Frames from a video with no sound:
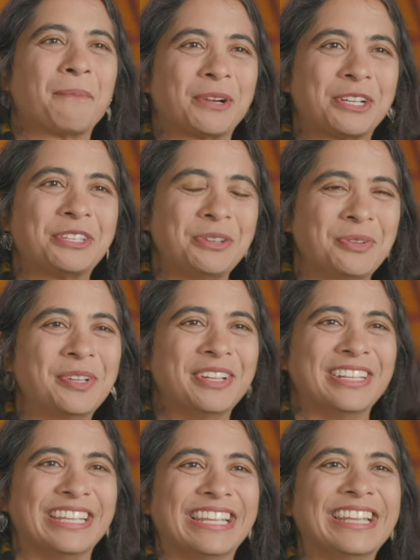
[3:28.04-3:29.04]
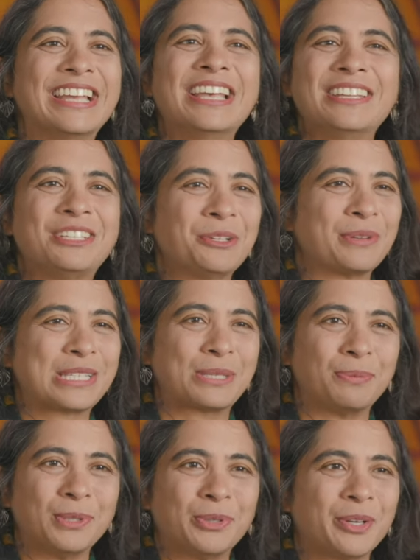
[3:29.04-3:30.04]
opportunity to
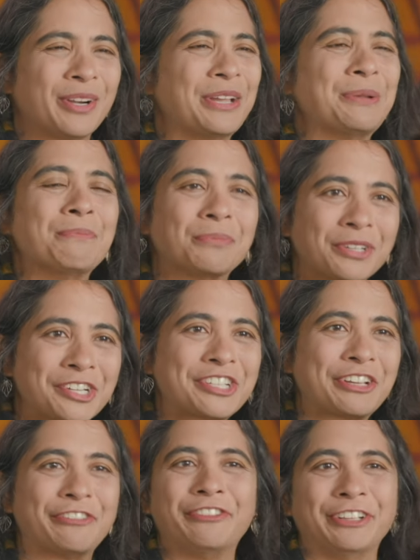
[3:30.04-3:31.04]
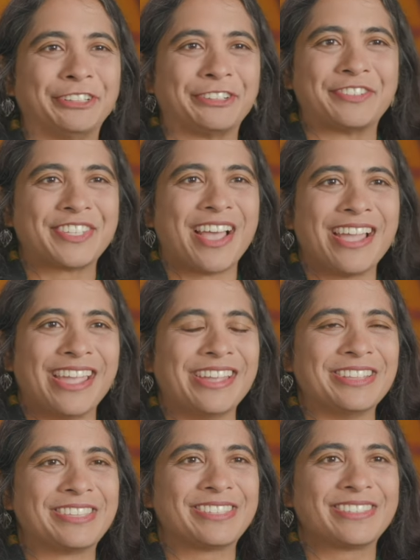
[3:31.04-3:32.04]
explore an emerging field of
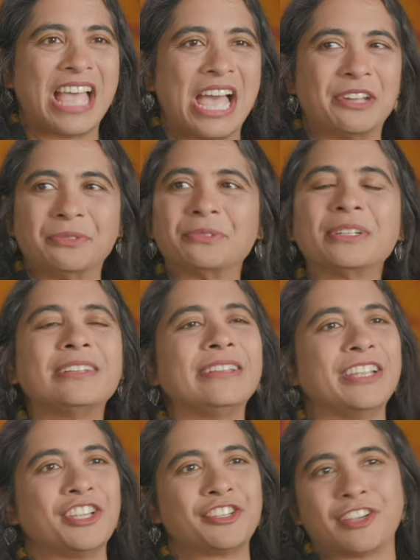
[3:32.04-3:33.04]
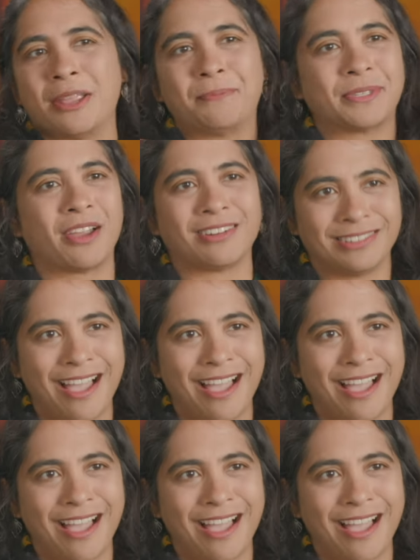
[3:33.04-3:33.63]
science that really shapes our